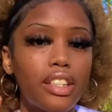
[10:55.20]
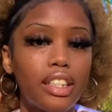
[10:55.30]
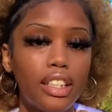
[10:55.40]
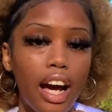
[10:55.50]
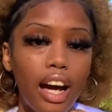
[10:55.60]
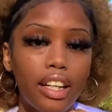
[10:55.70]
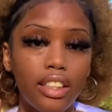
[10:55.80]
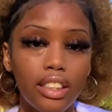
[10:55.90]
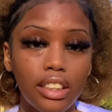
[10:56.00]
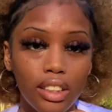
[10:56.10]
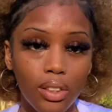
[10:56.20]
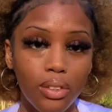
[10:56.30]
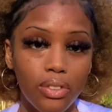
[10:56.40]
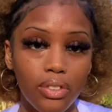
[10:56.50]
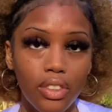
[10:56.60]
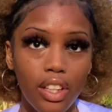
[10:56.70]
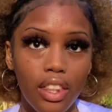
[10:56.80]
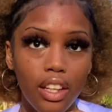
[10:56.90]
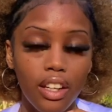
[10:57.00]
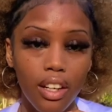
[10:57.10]
deny yourself
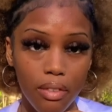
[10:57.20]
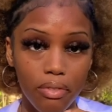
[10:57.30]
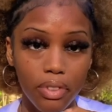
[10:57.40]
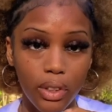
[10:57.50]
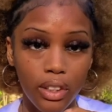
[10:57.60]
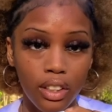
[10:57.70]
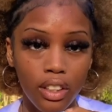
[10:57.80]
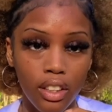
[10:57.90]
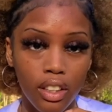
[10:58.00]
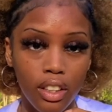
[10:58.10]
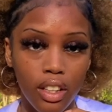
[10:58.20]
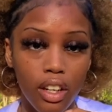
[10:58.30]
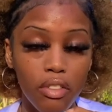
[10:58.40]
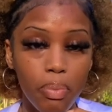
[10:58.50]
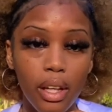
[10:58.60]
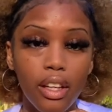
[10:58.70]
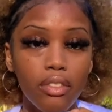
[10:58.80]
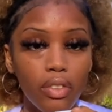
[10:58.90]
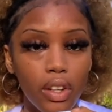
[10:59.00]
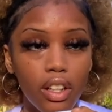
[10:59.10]
the comfort of being
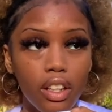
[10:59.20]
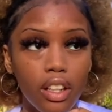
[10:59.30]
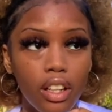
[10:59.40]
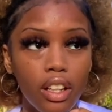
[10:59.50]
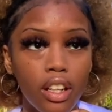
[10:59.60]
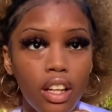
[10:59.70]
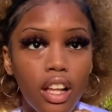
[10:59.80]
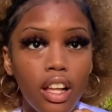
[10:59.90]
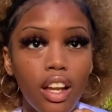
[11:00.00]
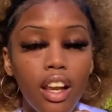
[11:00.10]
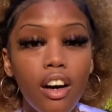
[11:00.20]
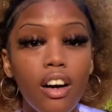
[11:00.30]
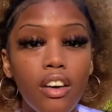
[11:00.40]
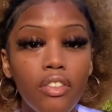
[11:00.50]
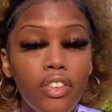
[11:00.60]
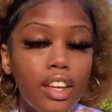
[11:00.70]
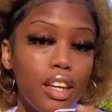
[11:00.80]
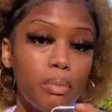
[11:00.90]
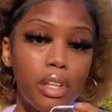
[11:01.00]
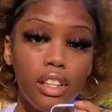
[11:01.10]
free. Love can be